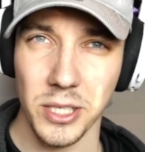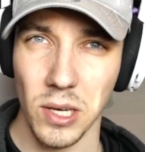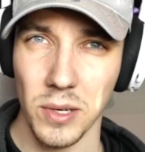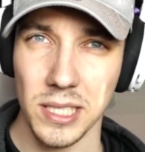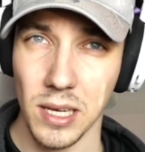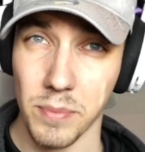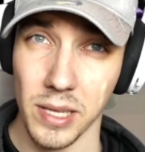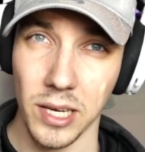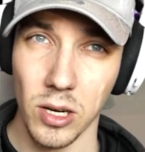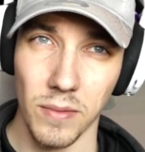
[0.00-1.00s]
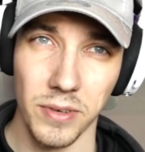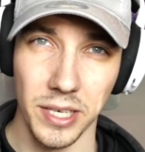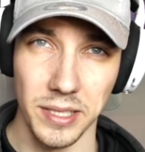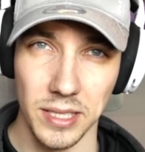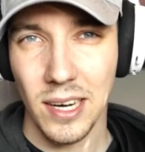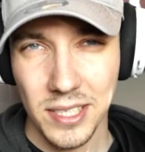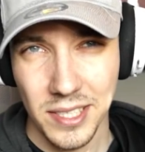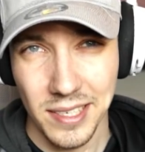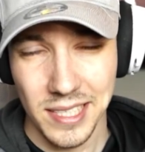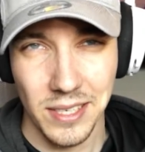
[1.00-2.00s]
you slowly start building confidence.
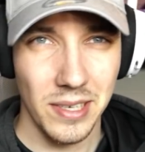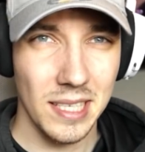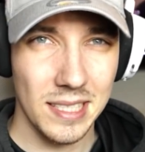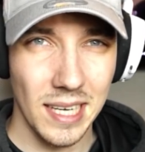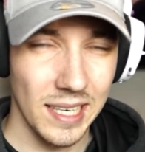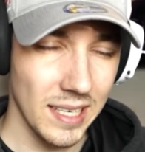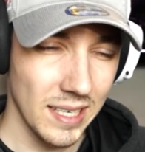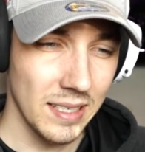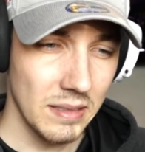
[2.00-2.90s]
Also, your interior design